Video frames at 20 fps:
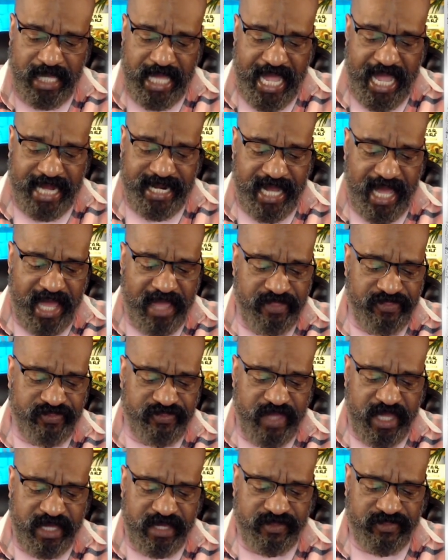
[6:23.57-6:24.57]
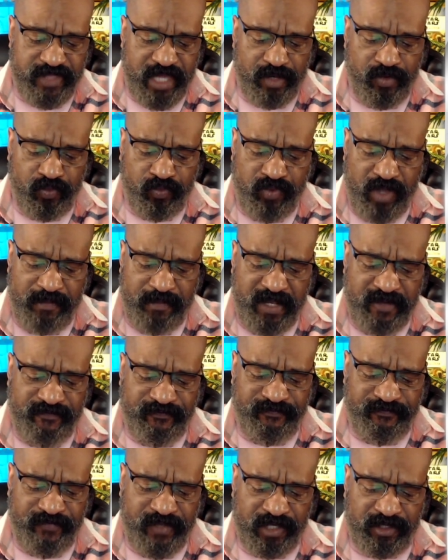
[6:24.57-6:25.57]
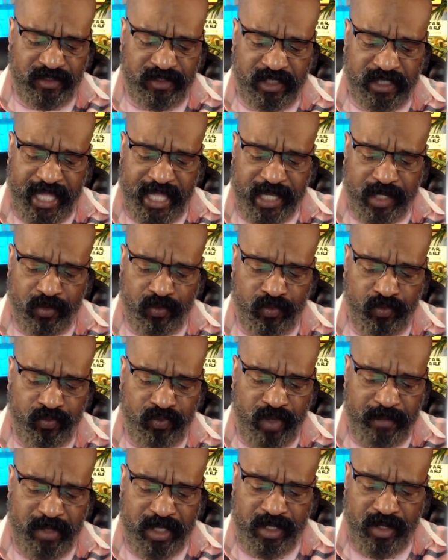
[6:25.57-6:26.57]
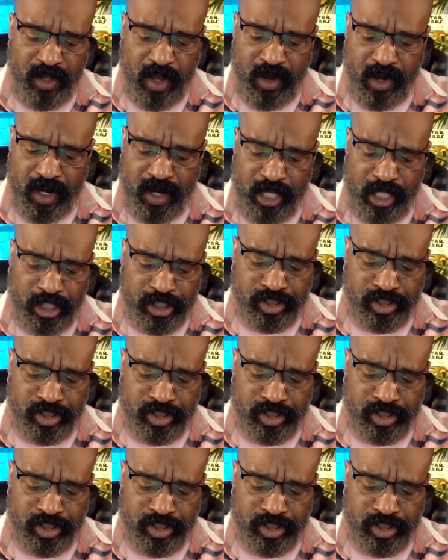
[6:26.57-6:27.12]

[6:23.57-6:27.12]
And I think that women feel like women are